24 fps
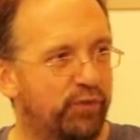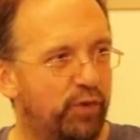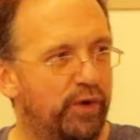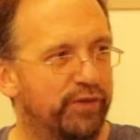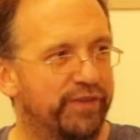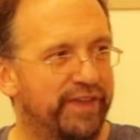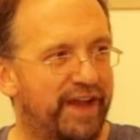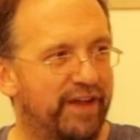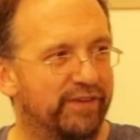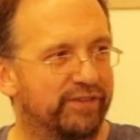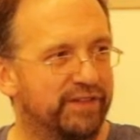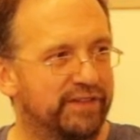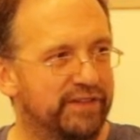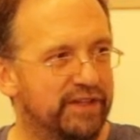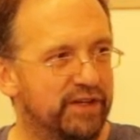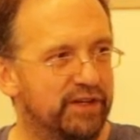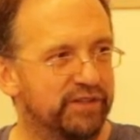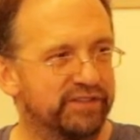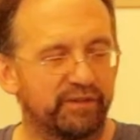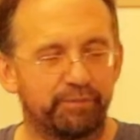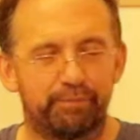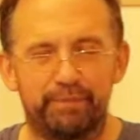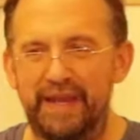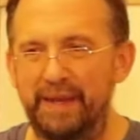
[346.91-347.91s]
4,000
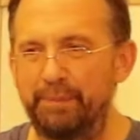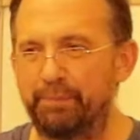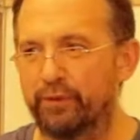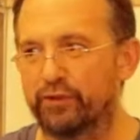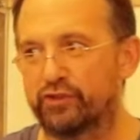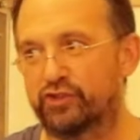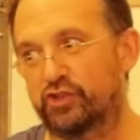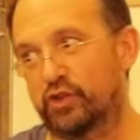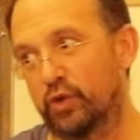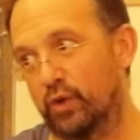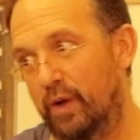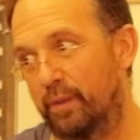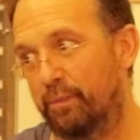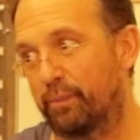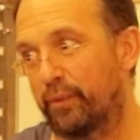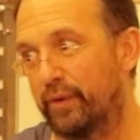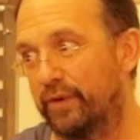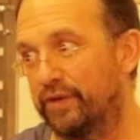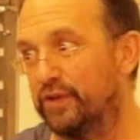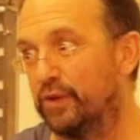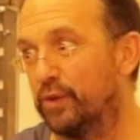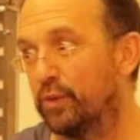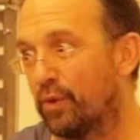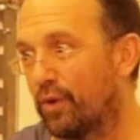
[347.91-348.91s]
years of people show up
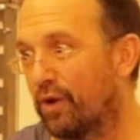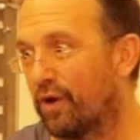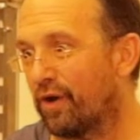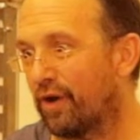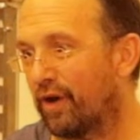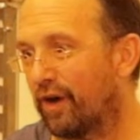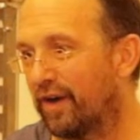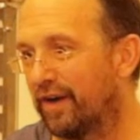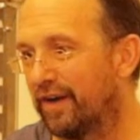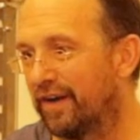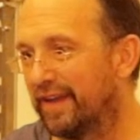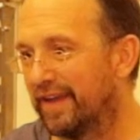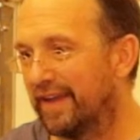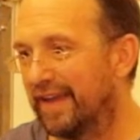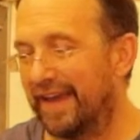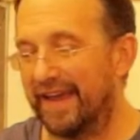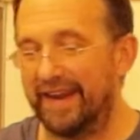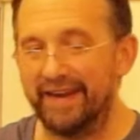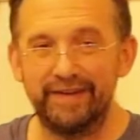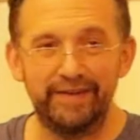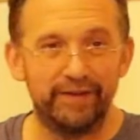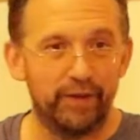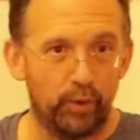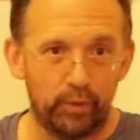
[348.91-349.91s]
where you are,
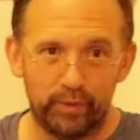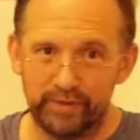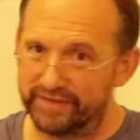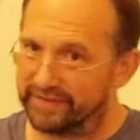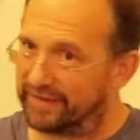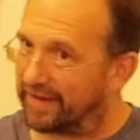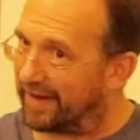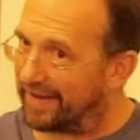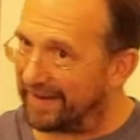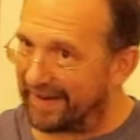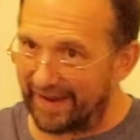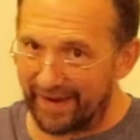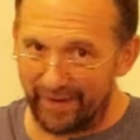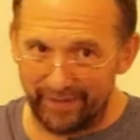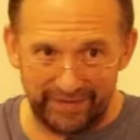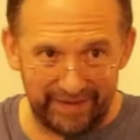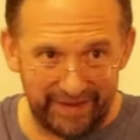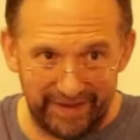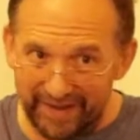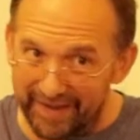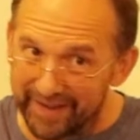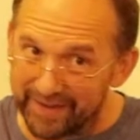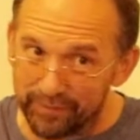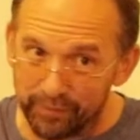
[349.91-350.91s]
and no one's got out
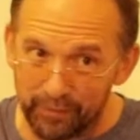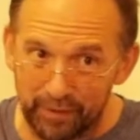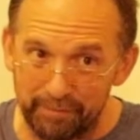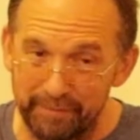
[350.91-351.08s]
yet.